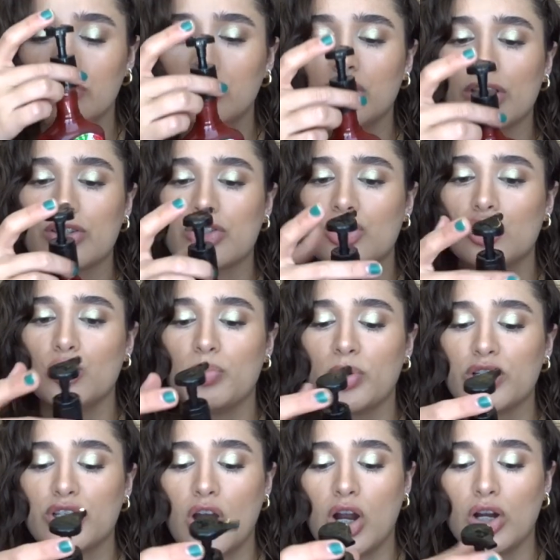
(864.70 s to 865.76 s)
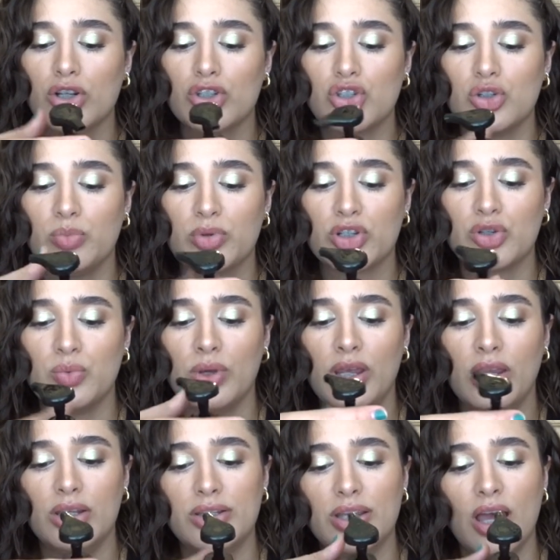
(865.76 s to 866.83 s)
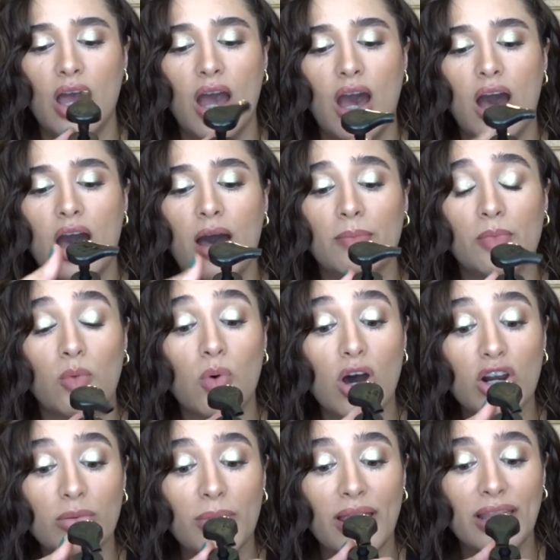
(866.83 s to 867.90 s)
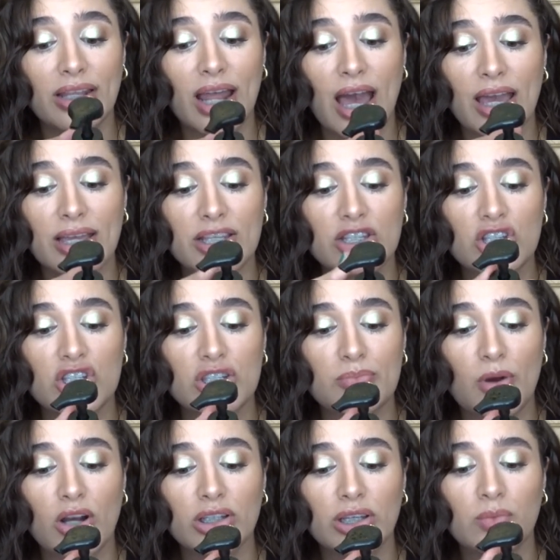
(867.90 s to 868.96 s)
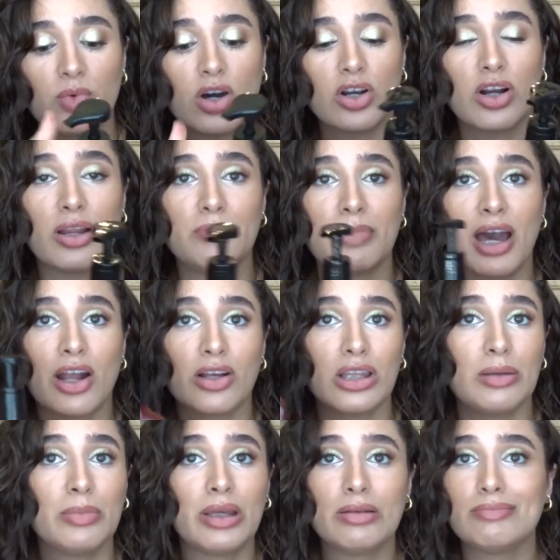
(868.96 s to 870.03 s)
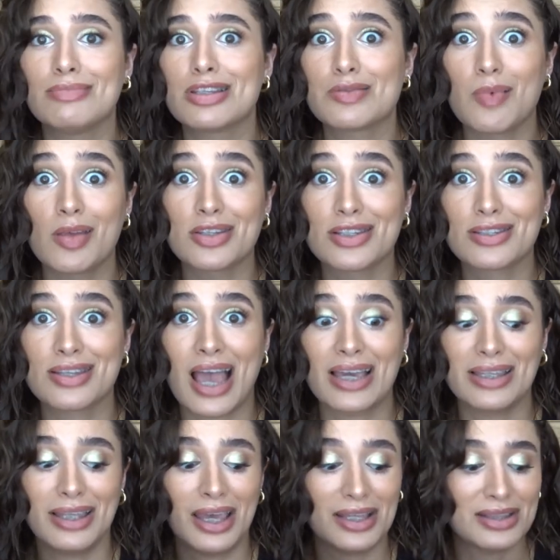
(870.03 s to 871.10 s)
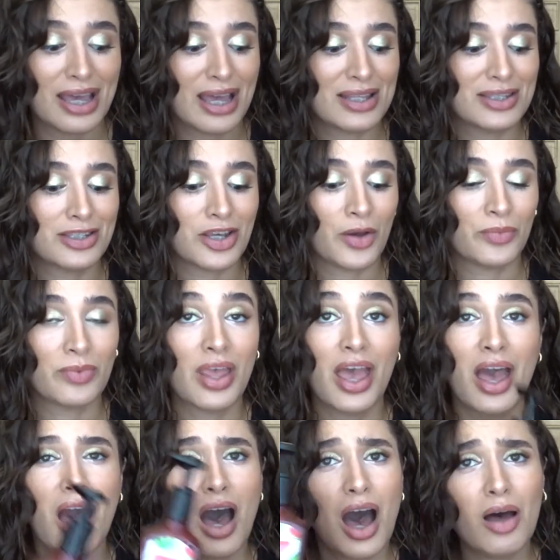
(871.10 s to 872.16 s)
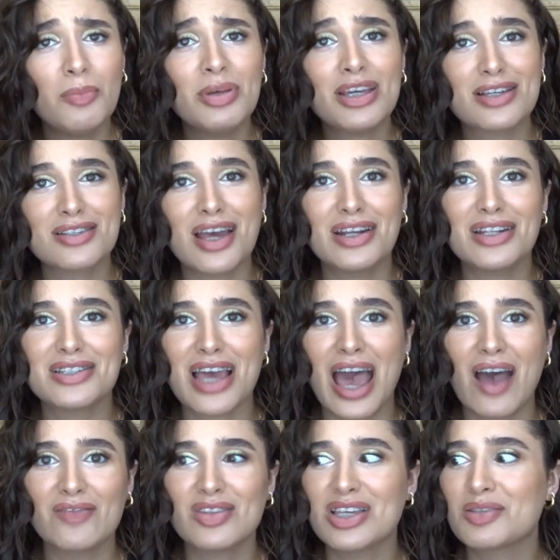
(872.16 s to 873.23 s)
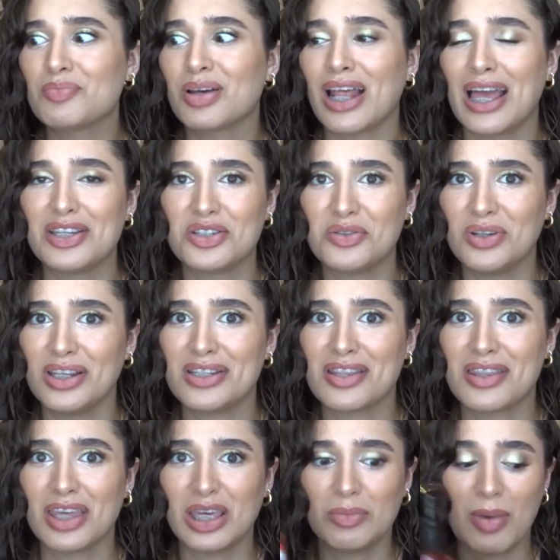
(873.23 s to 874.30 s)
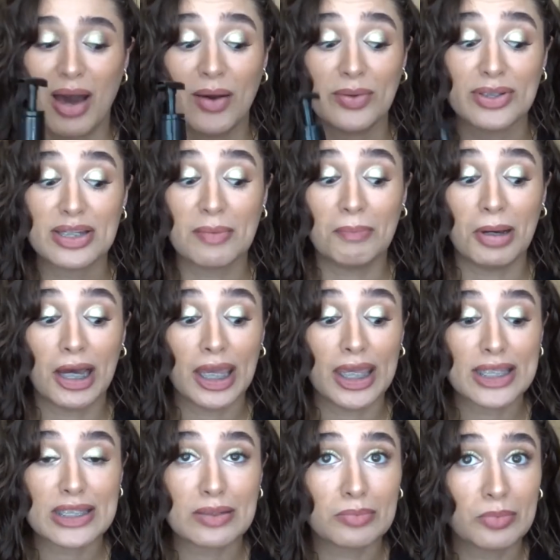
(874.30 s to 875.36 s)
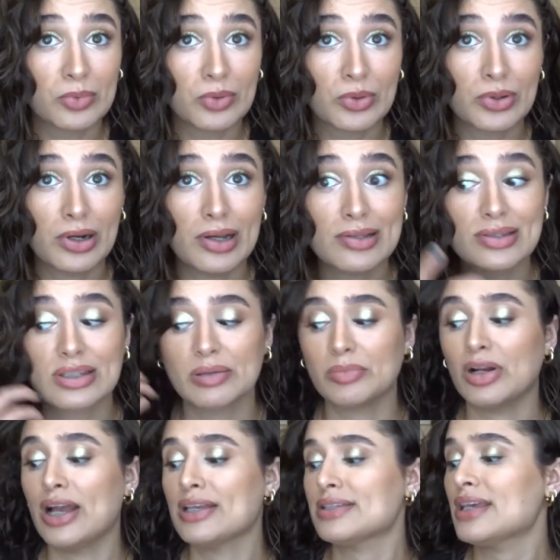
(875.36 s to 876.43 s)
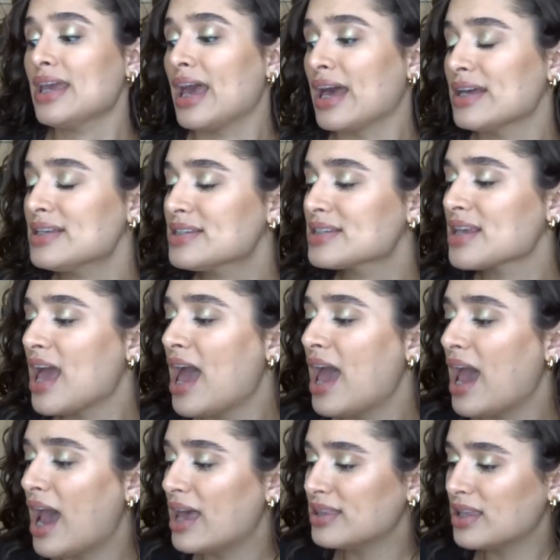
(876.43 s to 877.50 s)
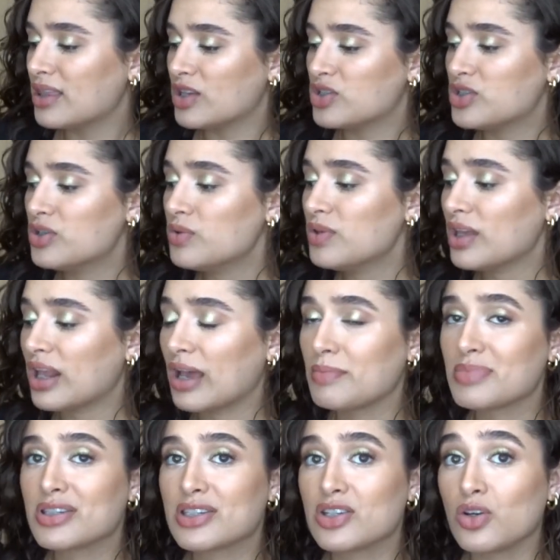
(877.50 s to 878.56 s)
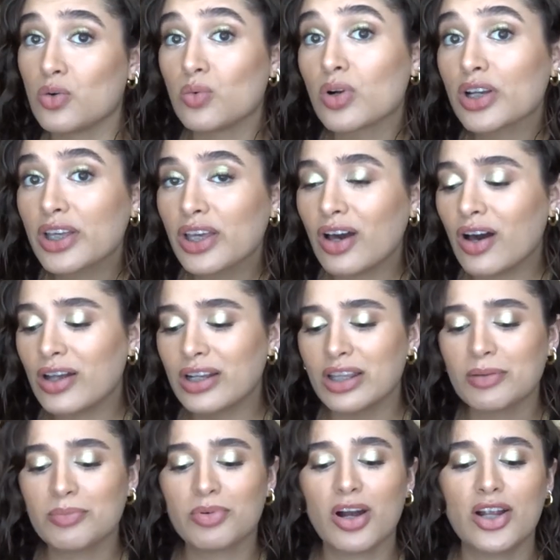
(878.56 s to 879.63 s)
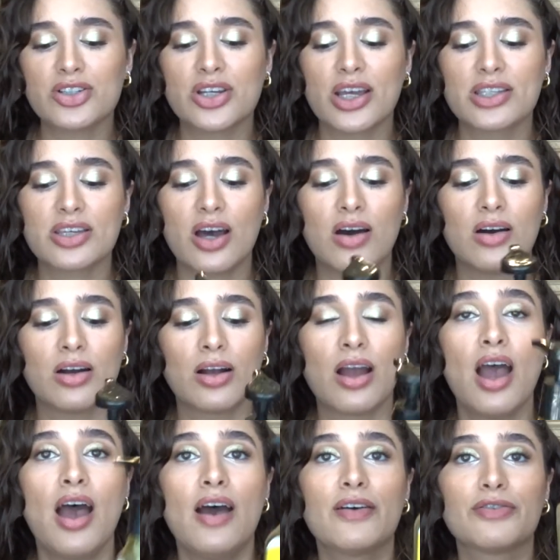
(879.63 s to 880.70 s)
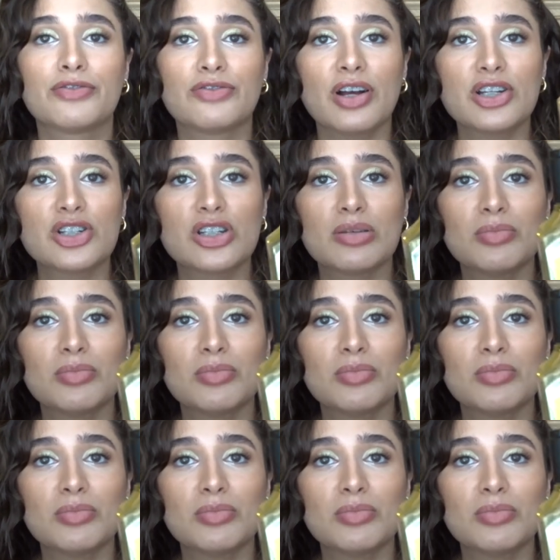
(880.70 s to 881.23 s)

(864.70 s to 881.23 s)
just super tart, super sweet. Um, watermelon ice, sparkling water, and Meyer lemon. Smells exactly like that. So I'll be excited to have this, but I do need to think about buying some more at Summer SAS. And then the two that I'm still working on in the project are fresh